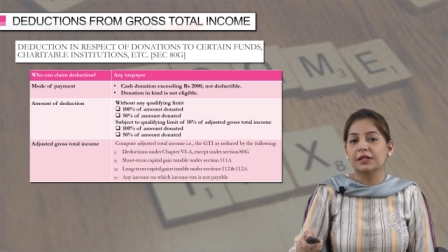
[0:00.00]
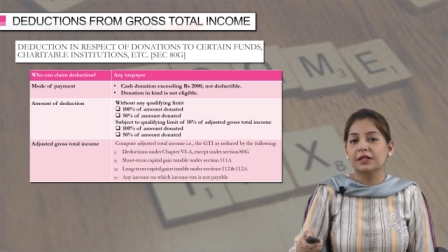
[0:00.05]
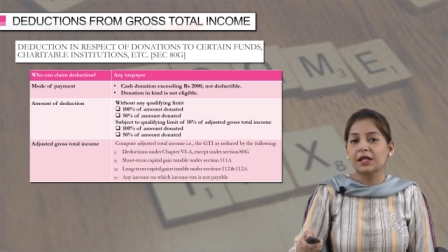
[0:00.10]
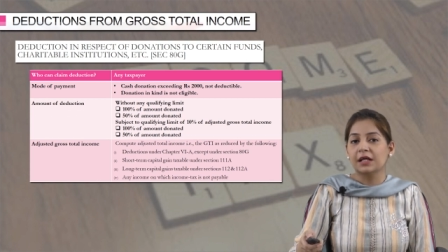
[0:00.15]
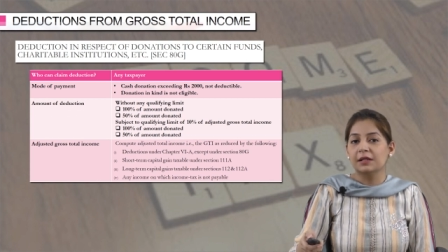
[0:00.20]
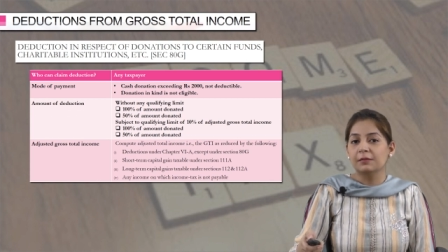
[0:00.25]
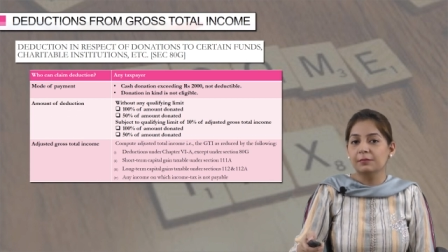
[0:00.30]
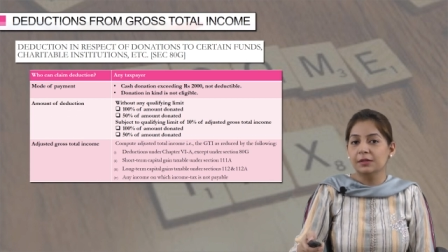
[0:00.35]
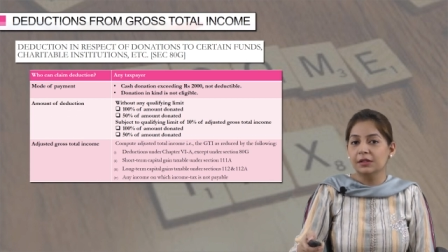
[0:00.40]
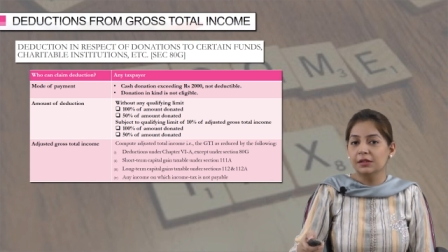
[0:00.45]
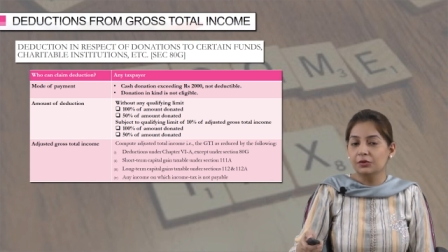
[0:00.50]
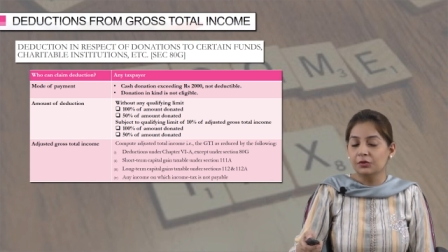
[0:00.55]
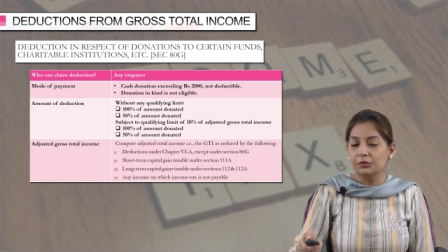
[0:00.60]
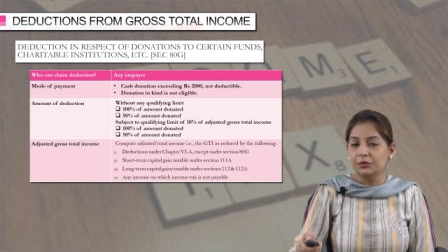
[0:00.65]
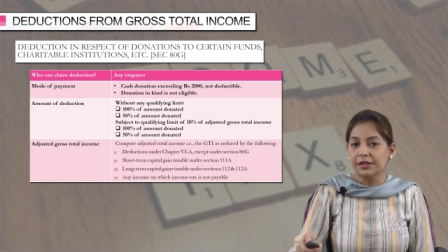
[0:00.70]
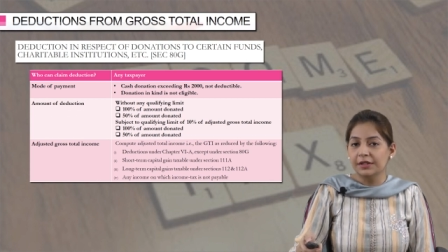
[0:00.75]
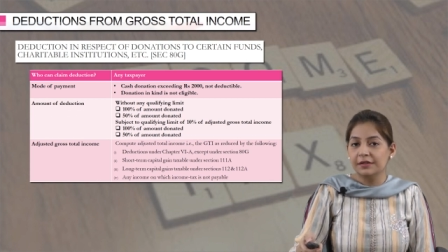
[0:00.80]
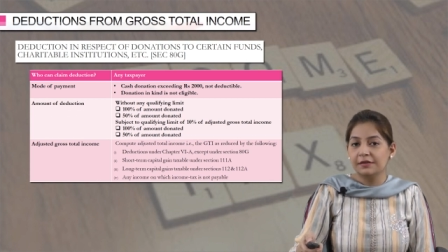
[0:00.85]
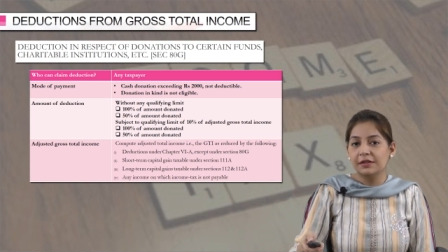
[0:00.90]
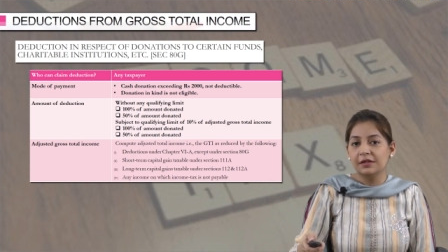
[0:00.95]
that can be
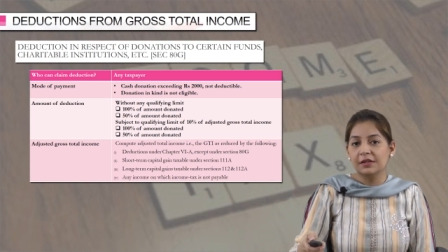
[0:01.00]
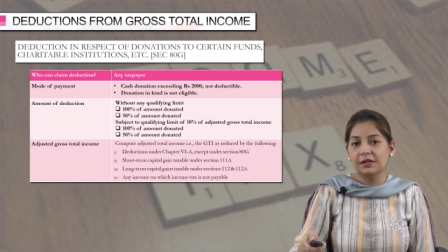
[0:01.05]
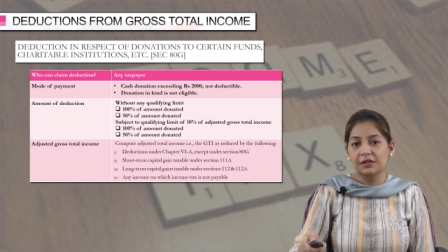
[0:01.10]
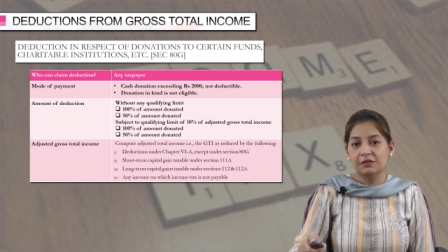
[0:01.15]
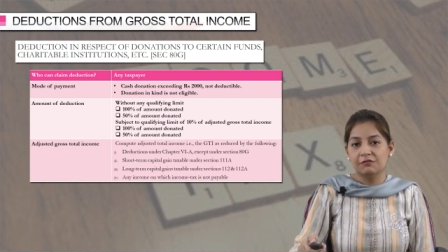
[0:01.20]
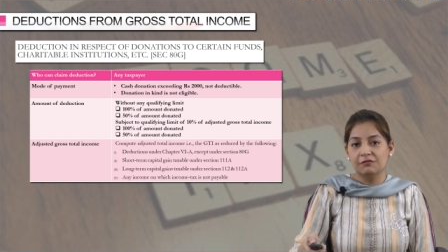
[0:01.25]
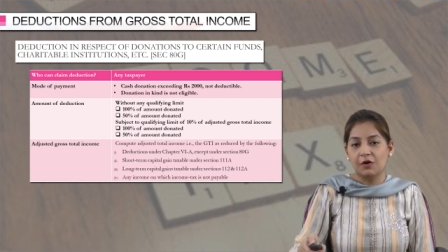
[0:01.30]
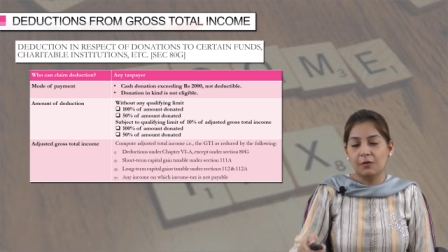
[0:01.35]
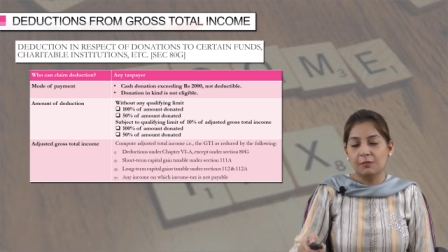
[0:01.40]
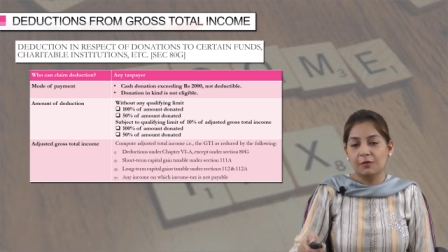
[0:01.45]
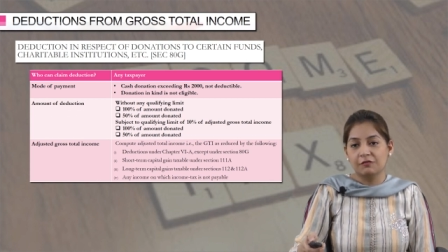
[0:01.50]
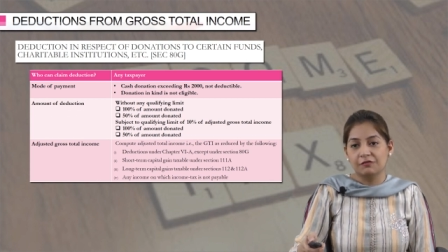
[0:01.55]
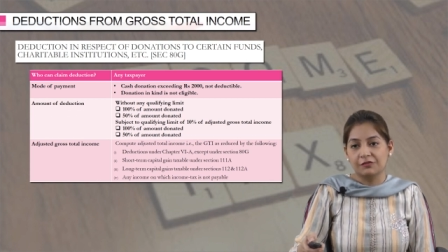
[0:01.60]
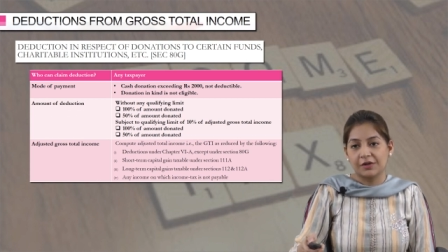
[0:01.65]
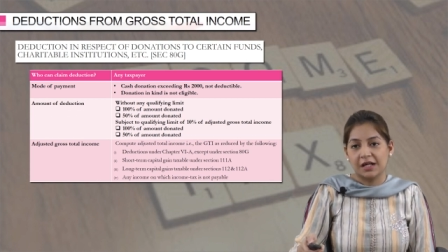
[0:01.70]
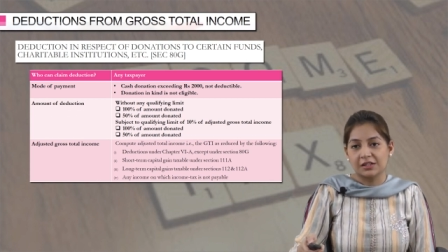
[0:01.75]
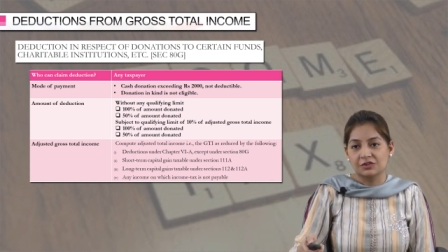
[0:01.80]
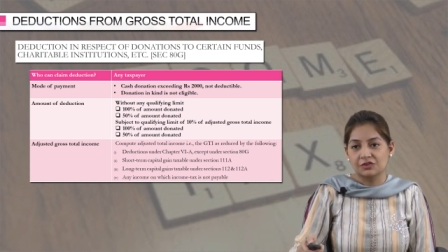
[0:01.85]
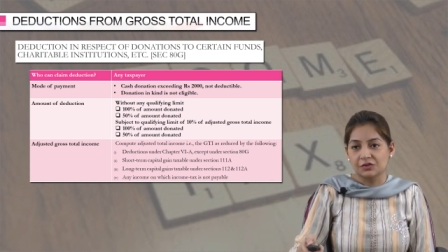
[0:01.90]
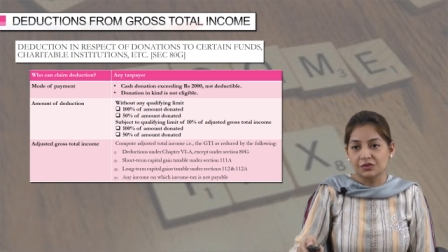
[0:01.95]
donated in the form of
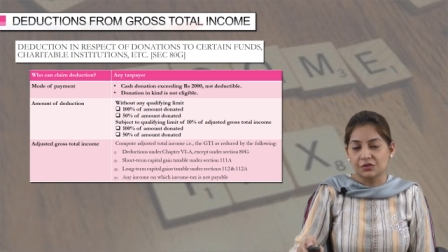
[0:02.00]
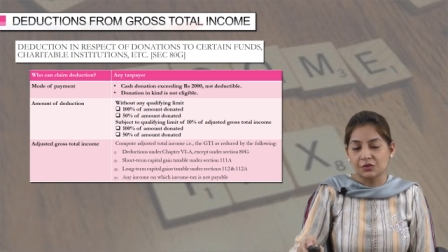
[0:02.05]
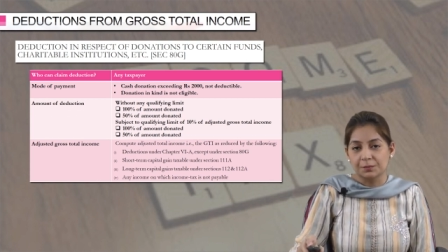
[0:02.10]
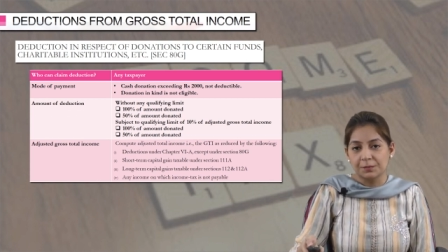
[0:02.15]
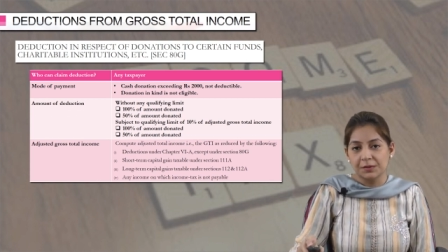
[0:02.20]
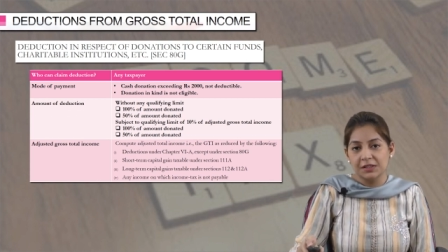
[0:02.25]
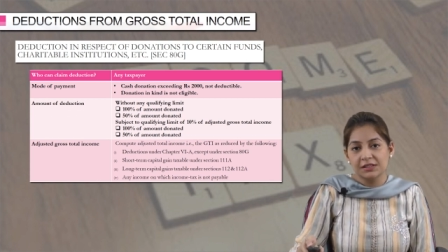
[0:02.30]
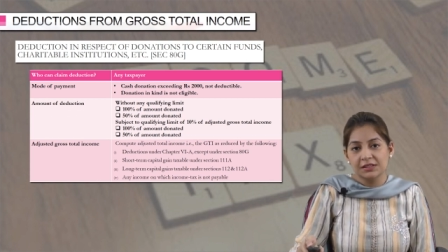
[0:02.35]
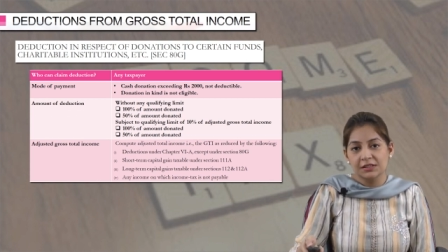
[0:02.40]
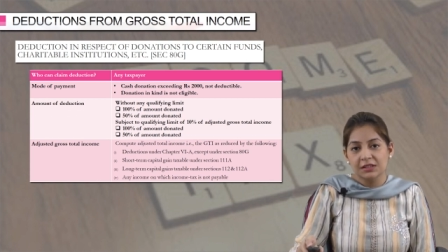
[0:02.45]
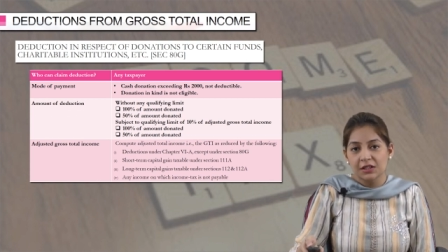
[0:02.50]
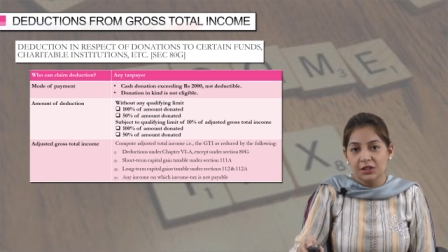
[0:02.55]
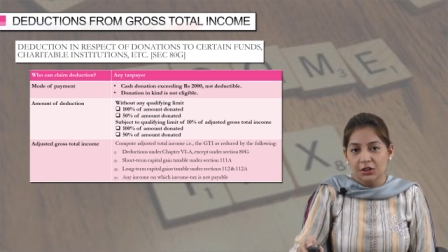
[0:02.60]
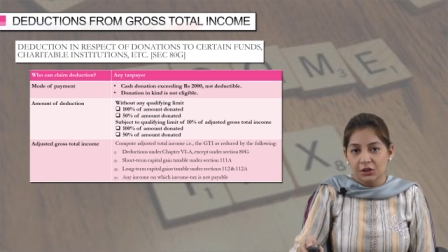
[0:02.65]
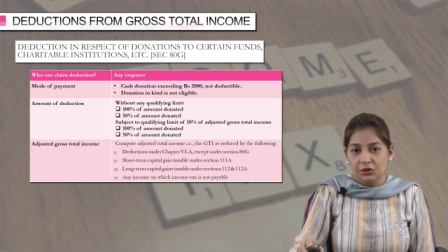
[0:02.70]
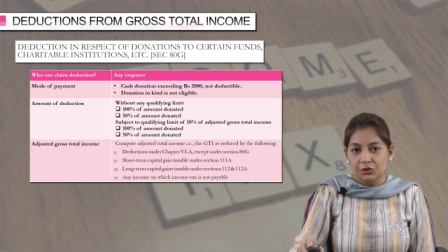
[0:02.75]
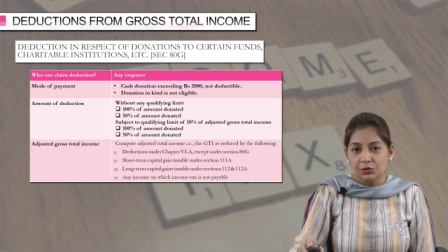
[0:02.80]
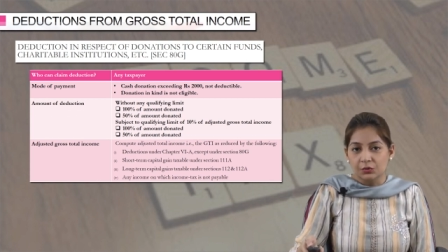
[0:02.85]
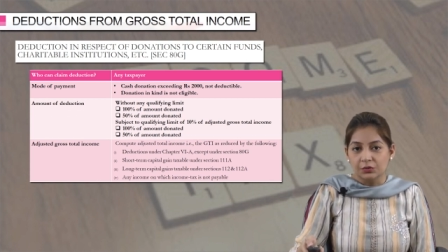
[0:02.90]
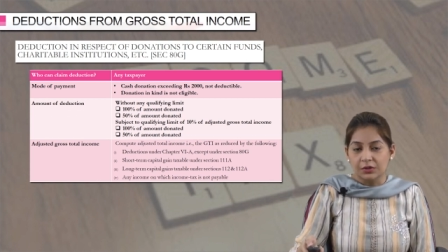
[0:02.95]
cash is rupees
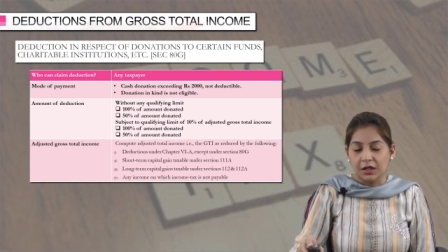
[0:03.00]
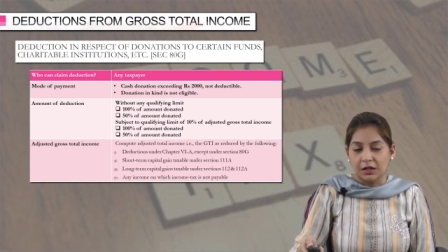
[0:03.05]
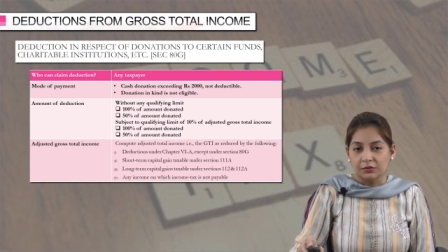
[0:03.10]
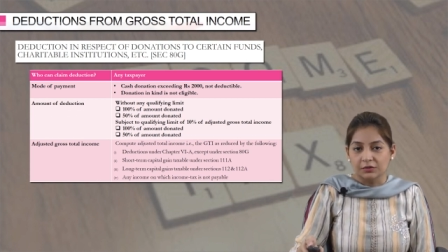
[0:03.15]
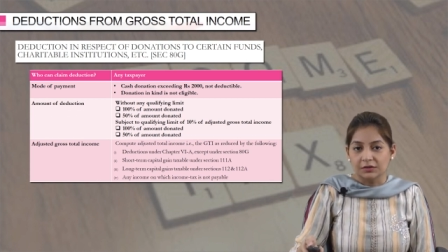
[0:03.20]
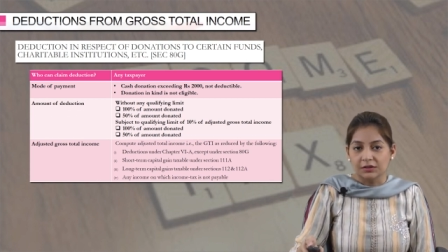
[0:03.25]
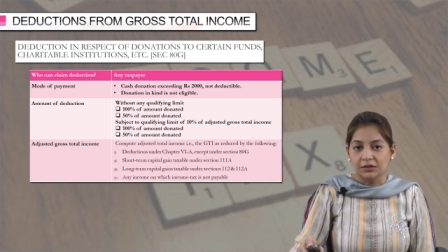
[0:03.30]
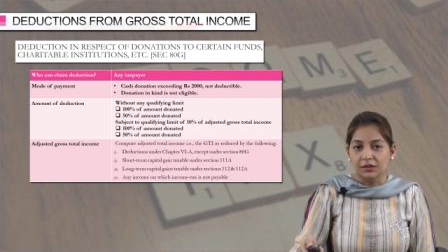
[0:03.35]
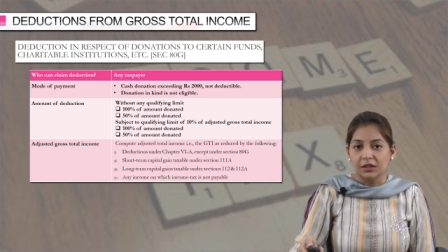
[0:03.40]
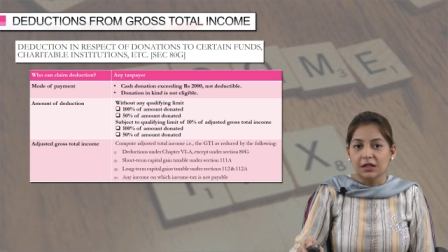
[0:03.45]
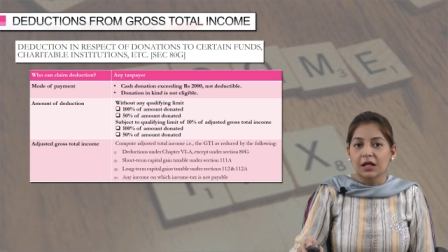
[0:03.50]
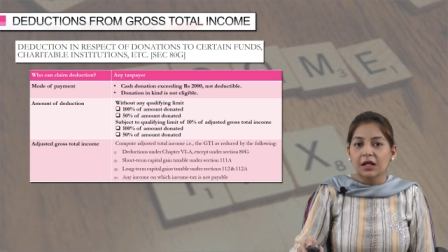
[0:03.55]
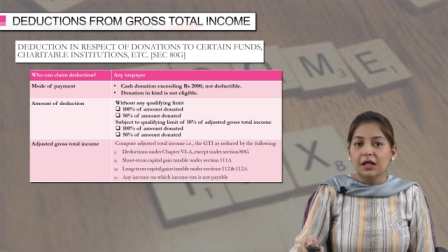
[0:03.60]
2000.